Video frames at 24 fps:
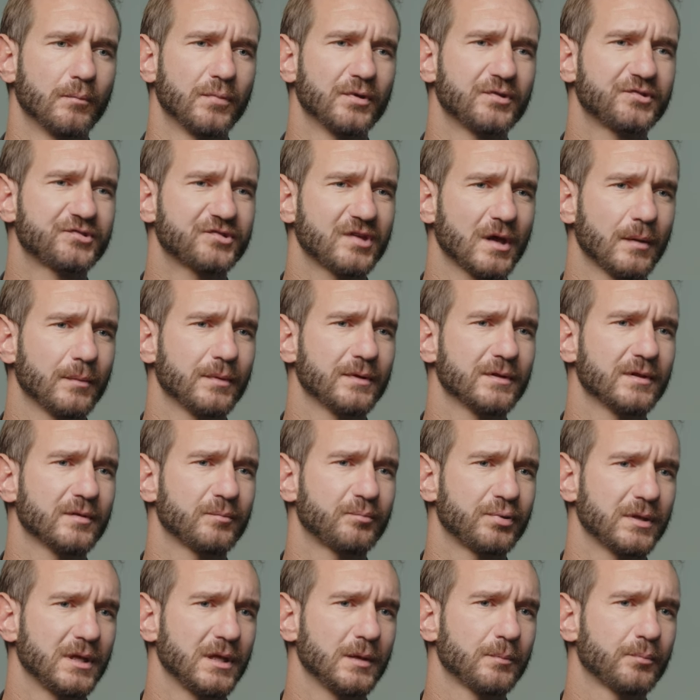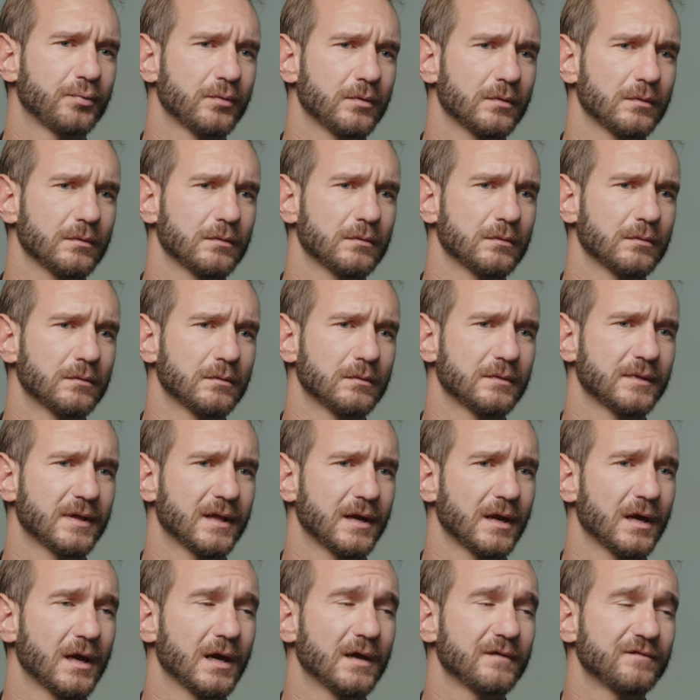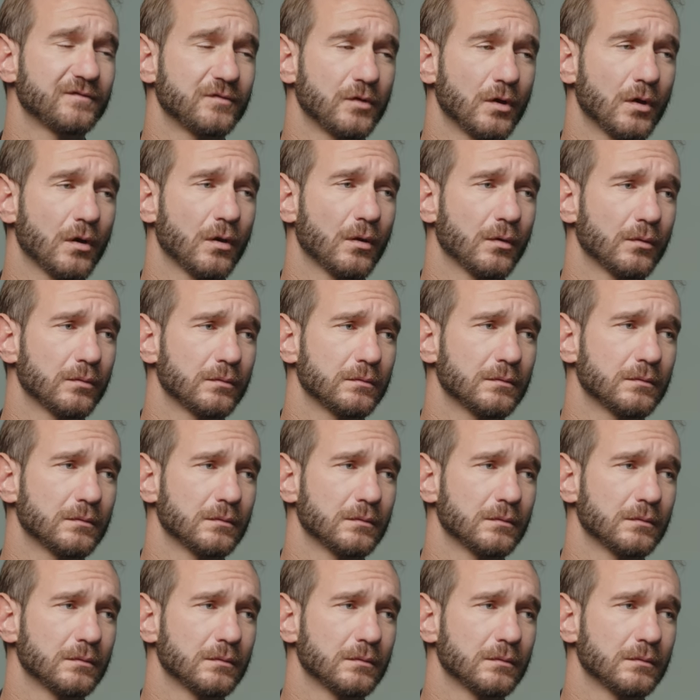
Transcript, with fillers: But some of the people that I've known